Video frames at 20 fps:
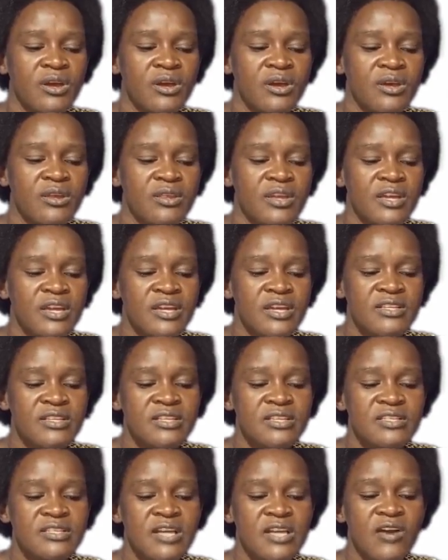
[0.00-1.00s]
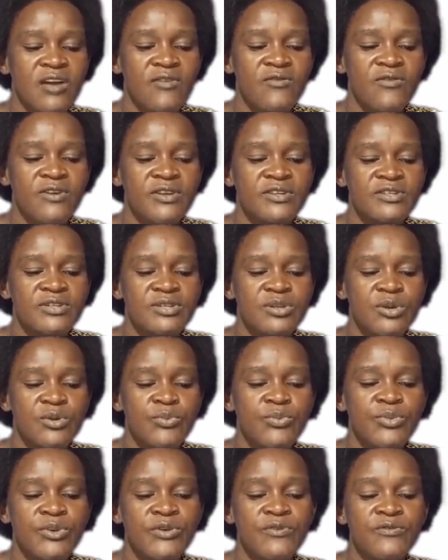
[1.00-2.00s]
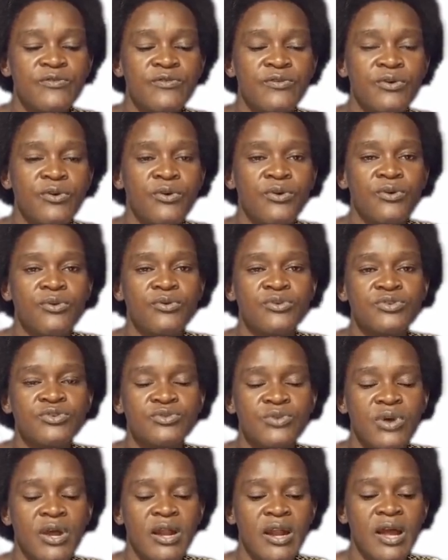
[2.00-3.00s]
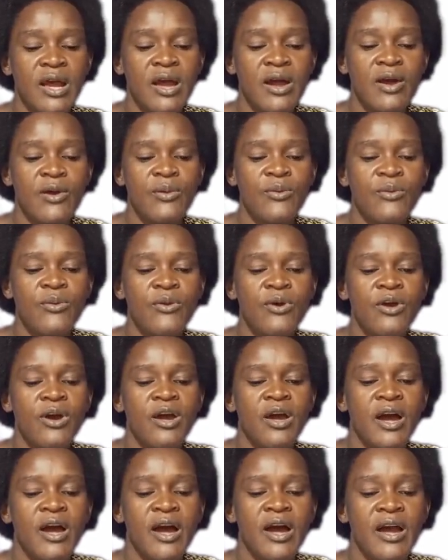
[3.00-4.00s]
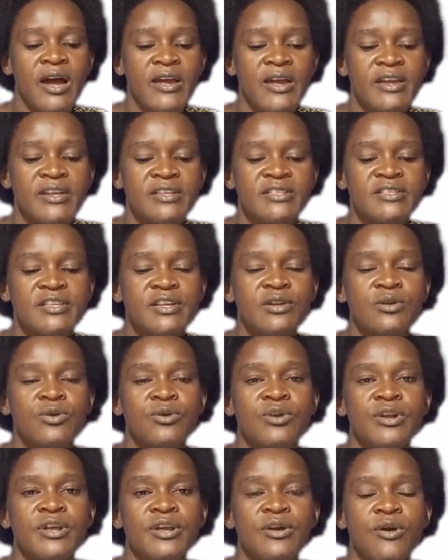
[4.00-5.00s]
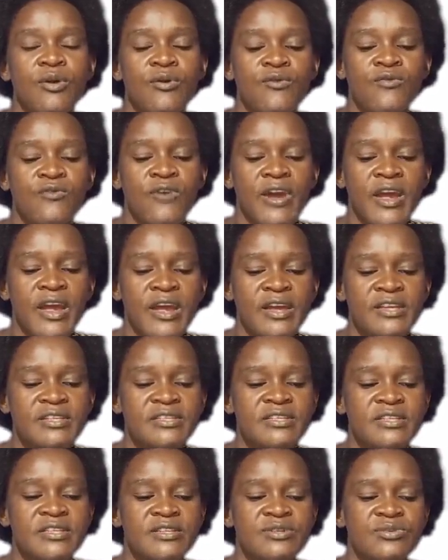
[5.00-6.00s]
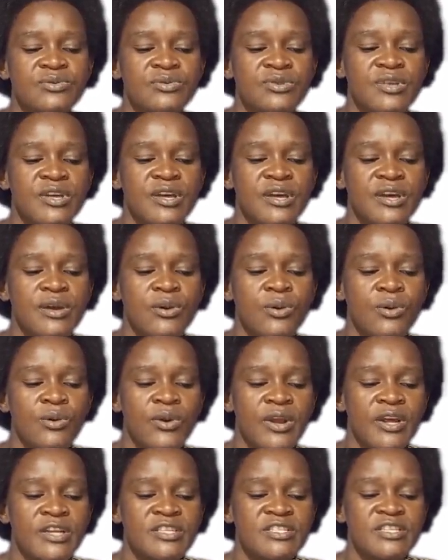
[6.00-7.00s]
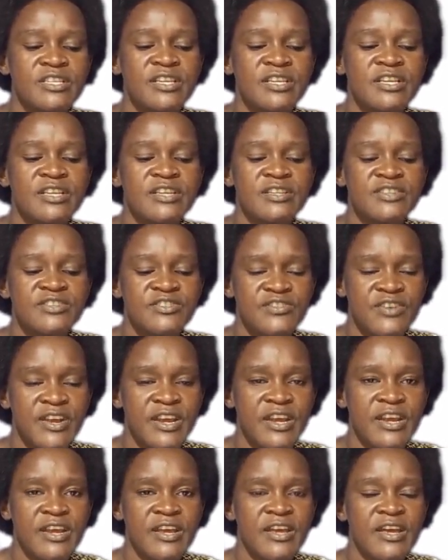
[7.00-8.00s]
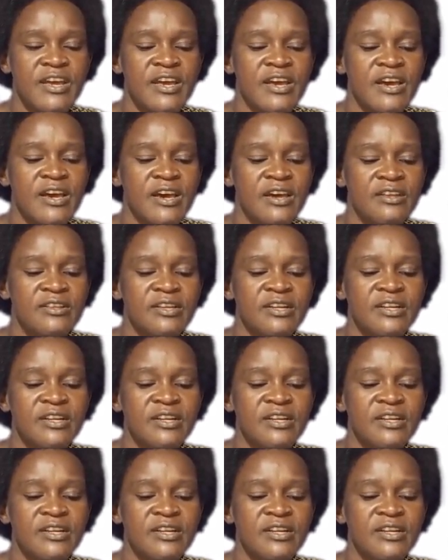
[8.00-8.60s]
The cages have a sloping floor to allow easy loading of eggs to the collecting tray. There